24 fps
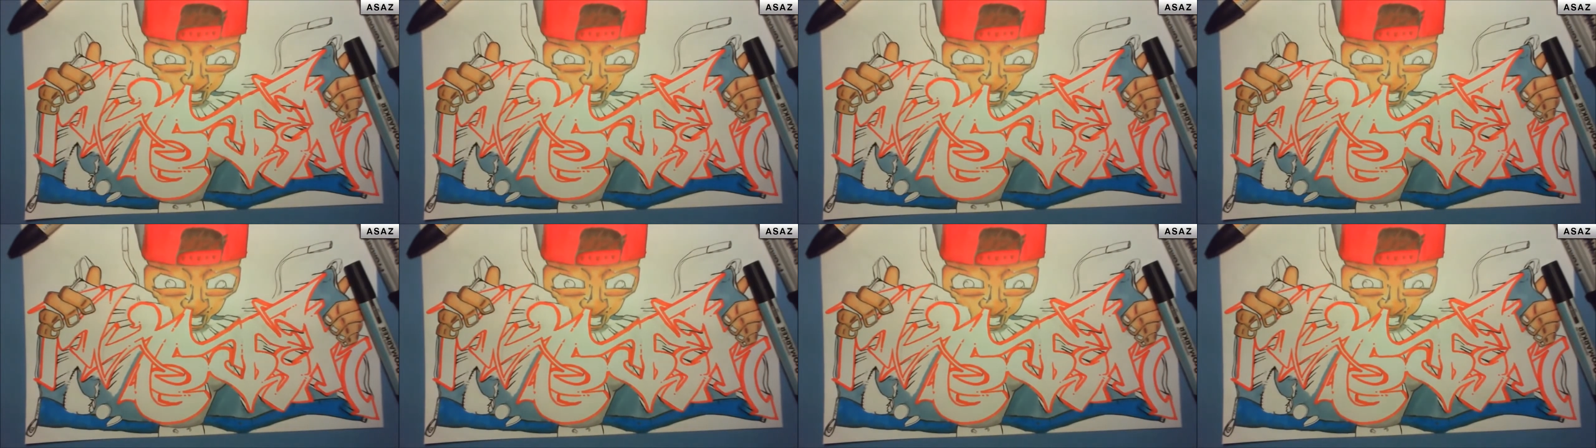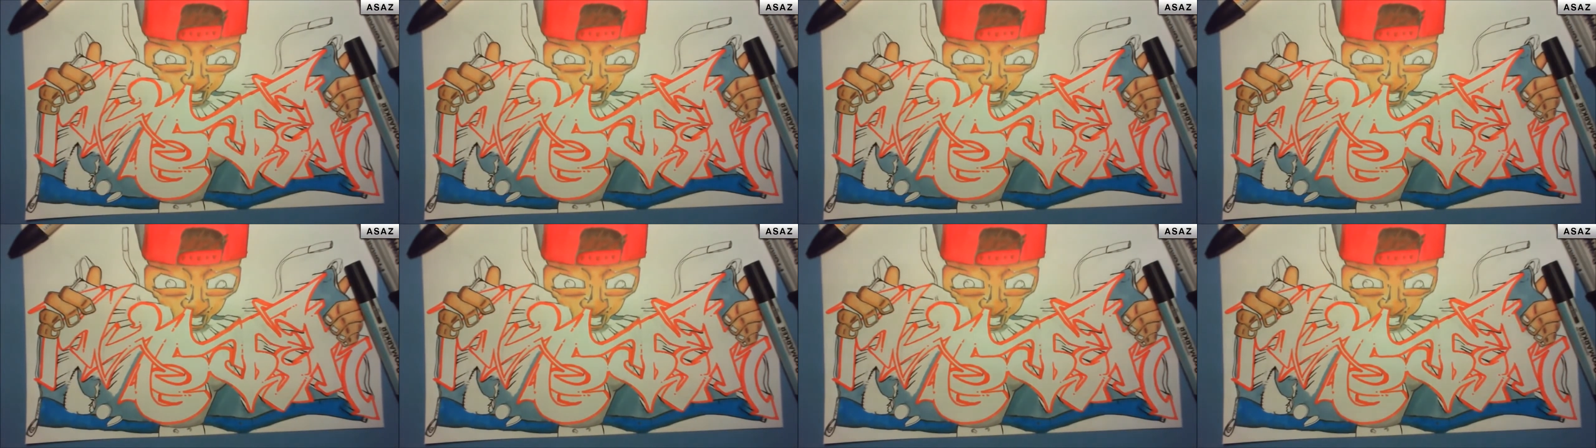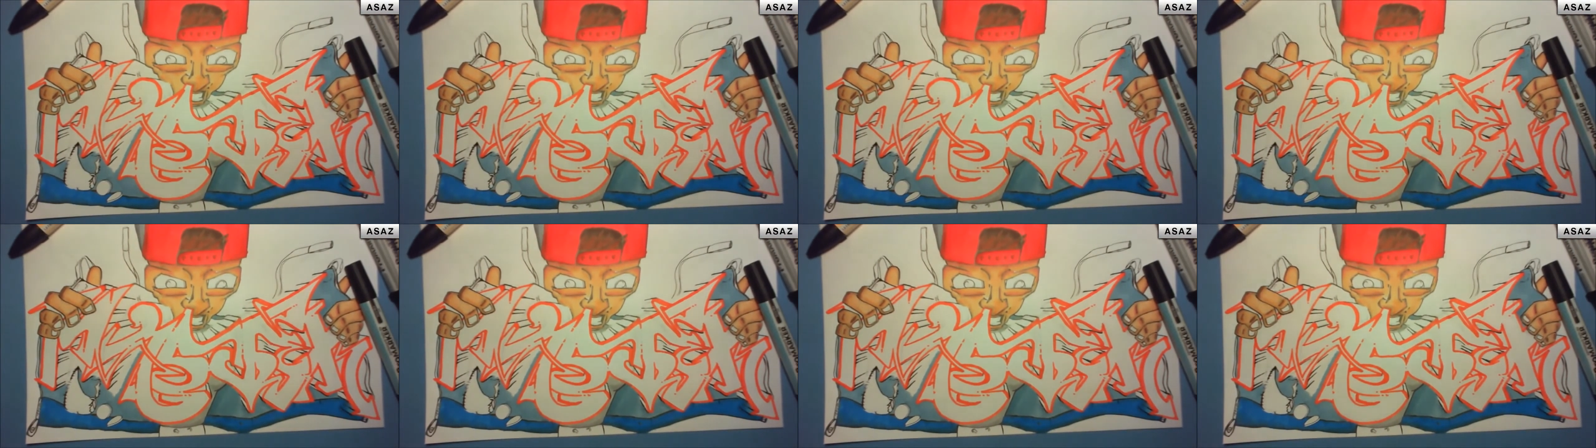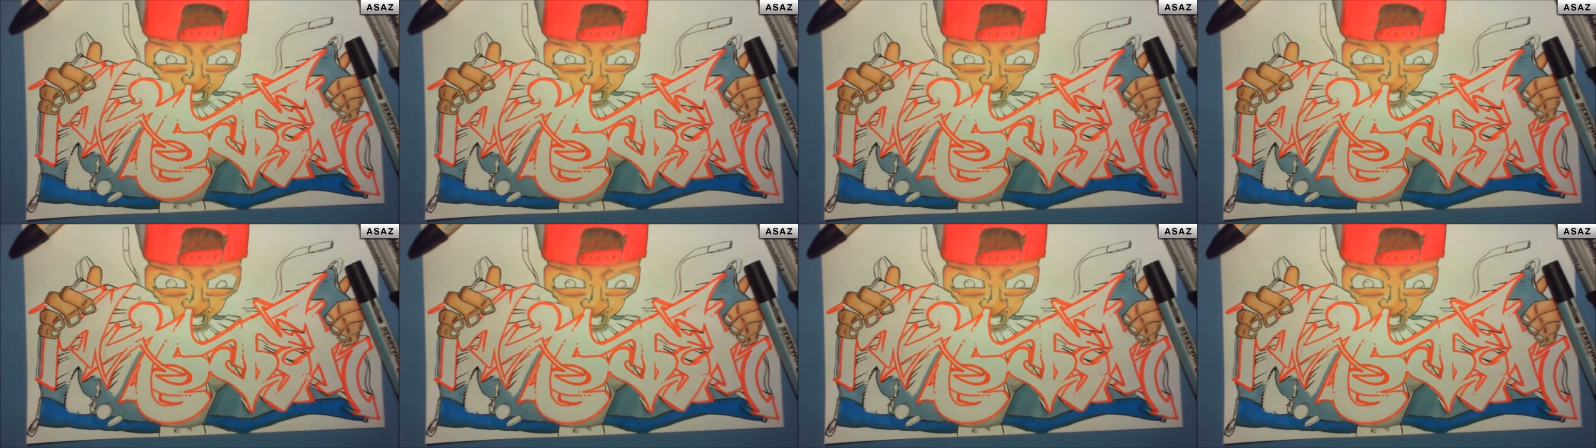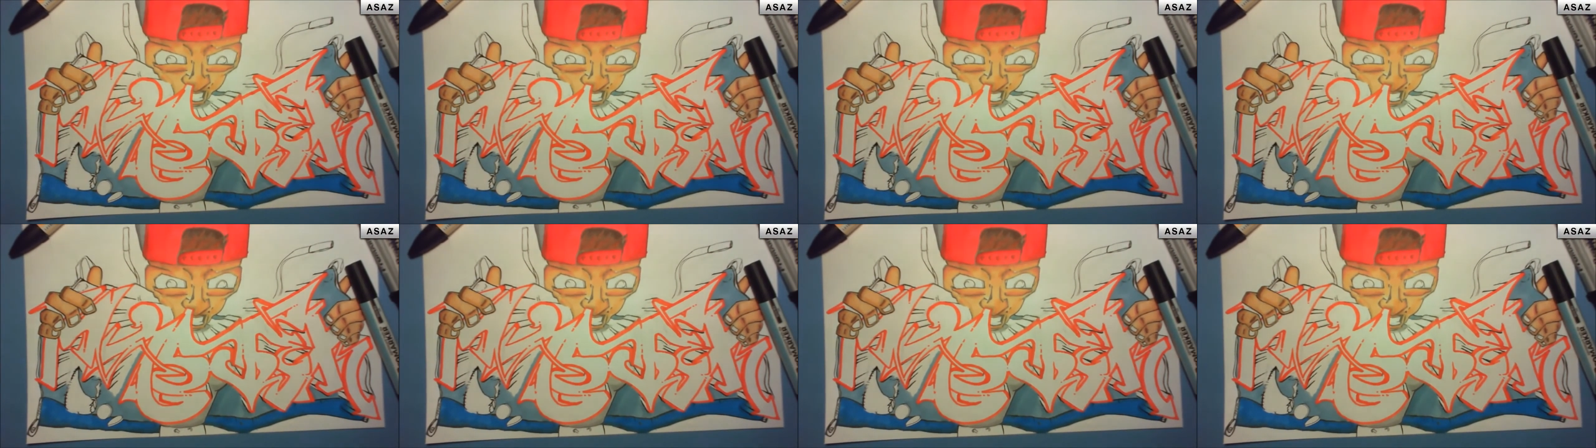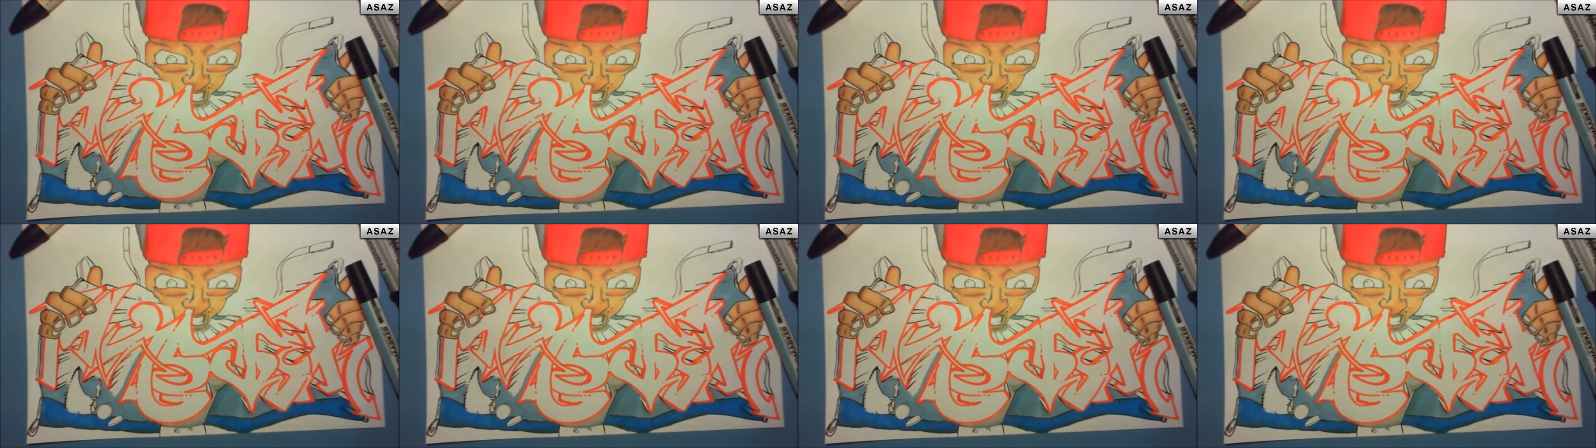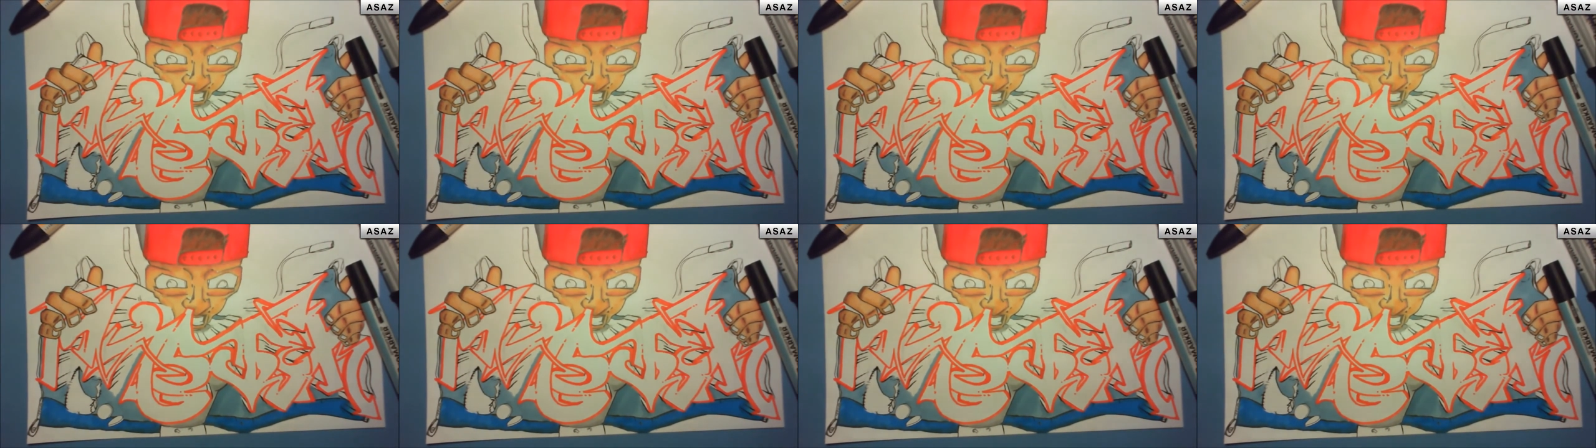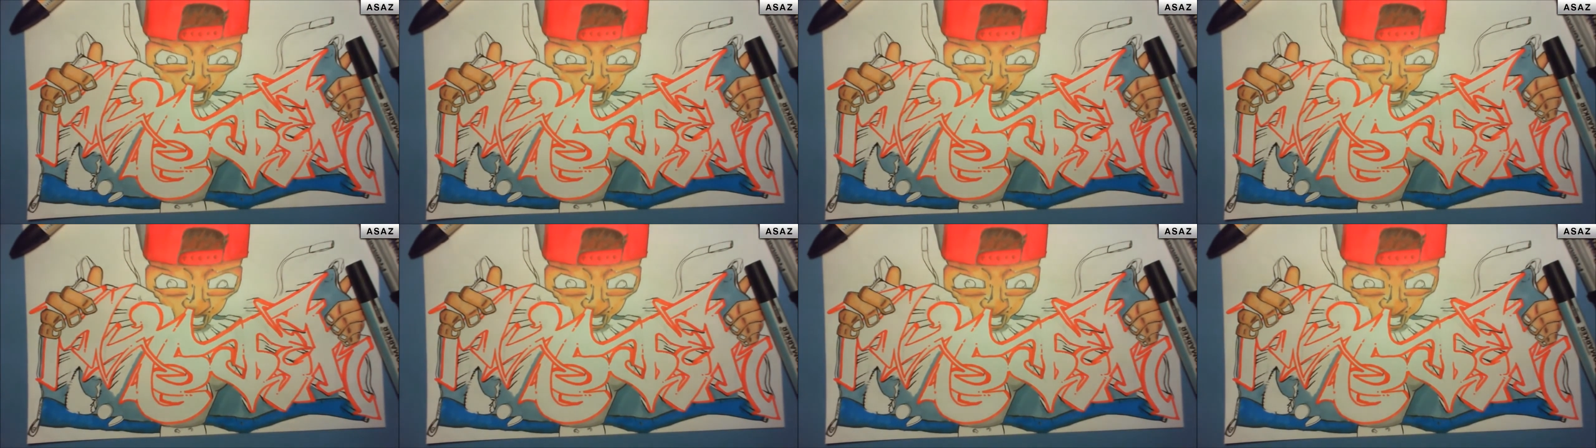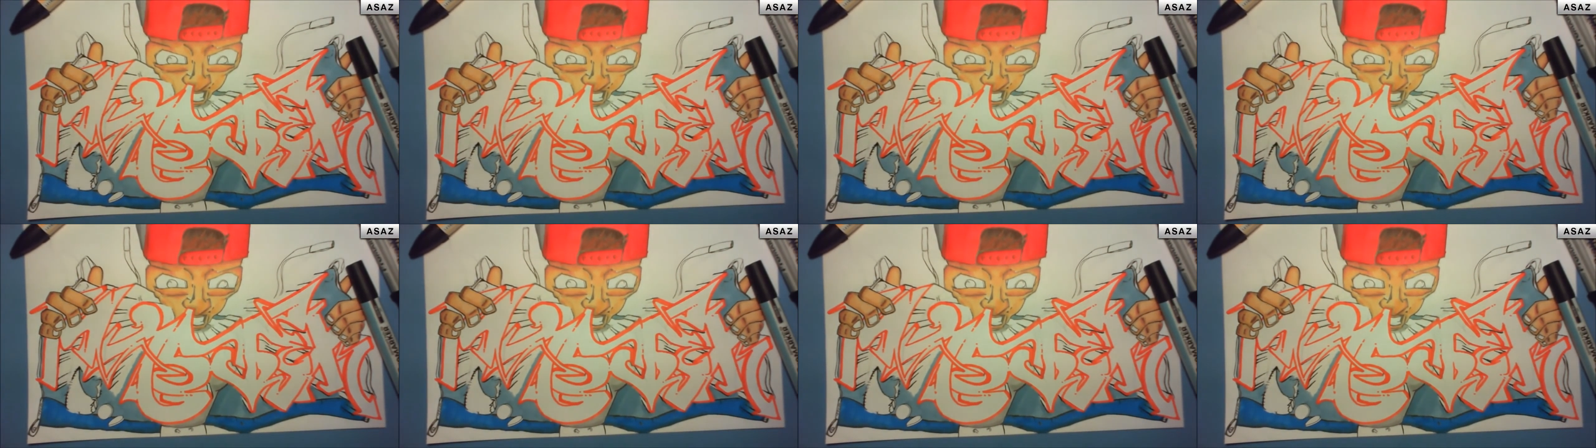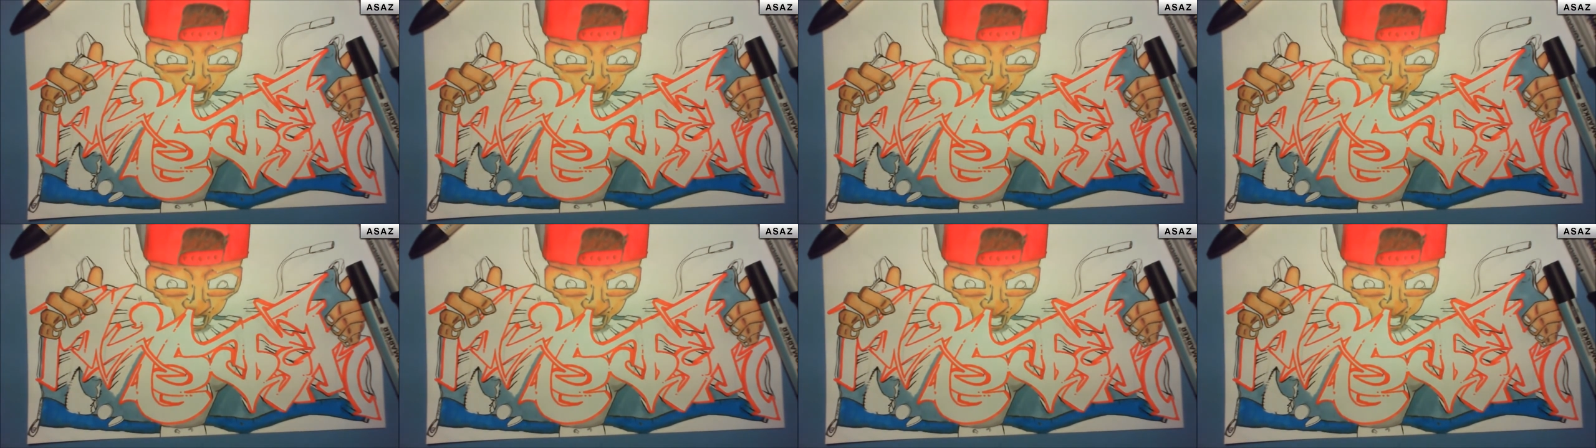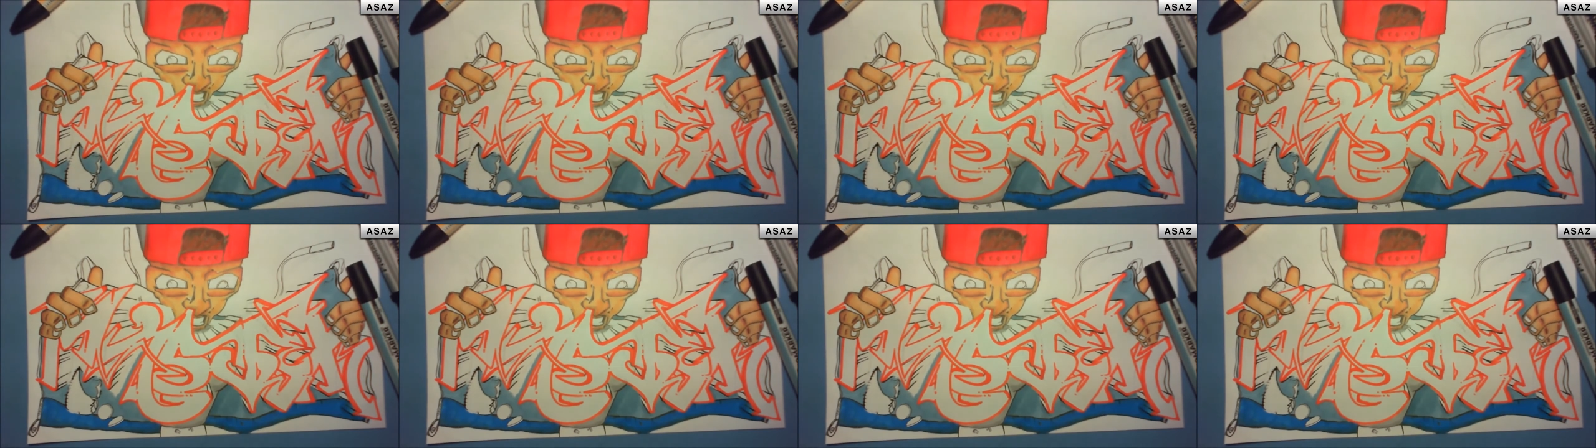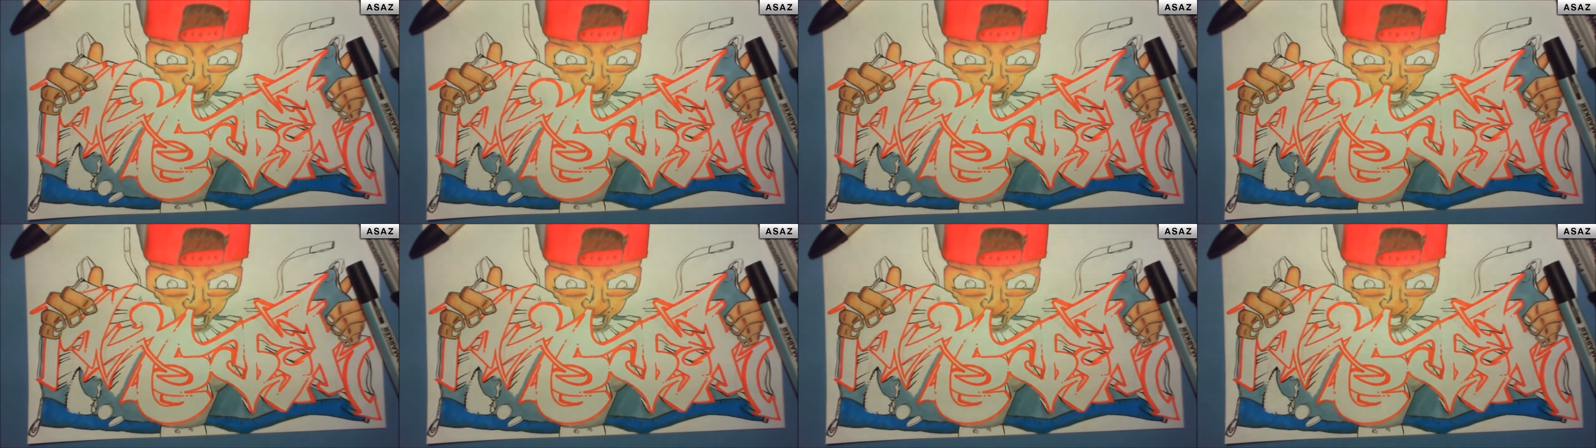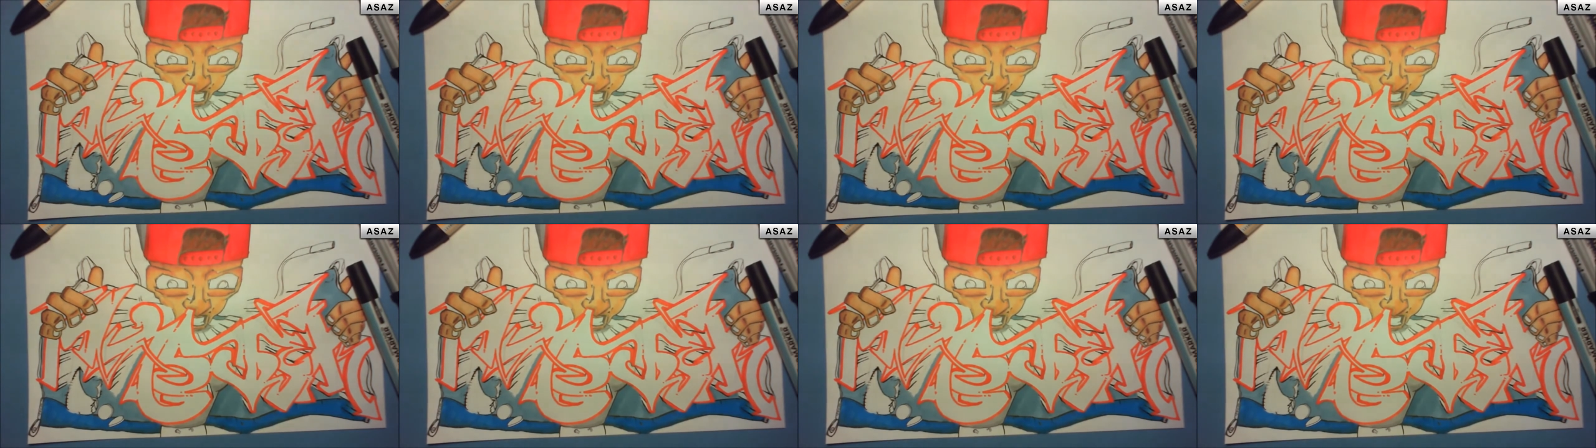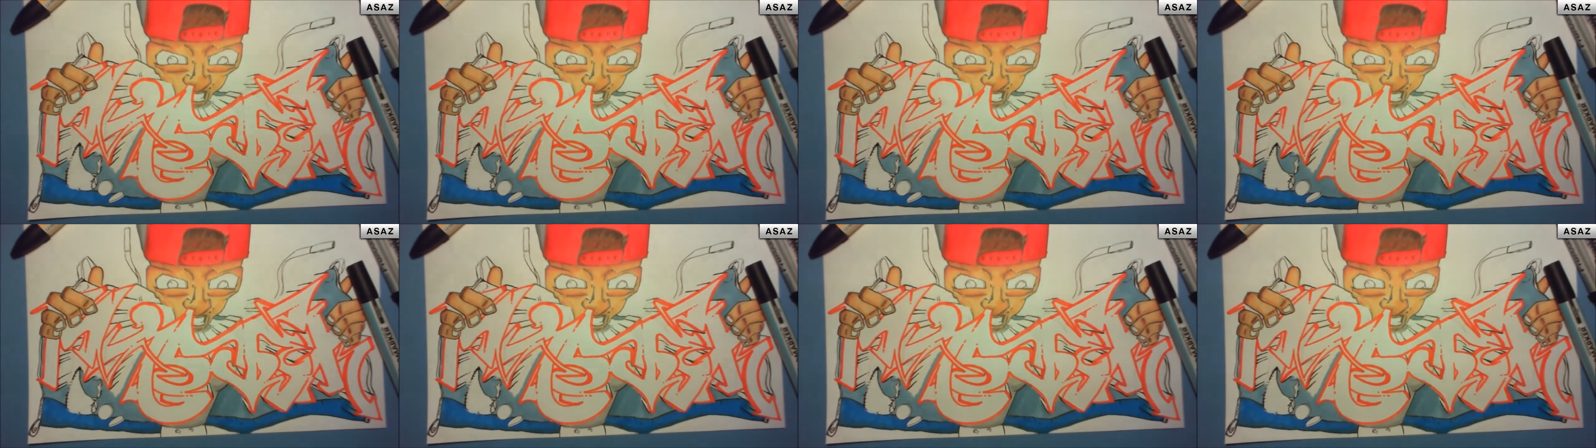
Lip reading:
Nobody's mouth can be seen.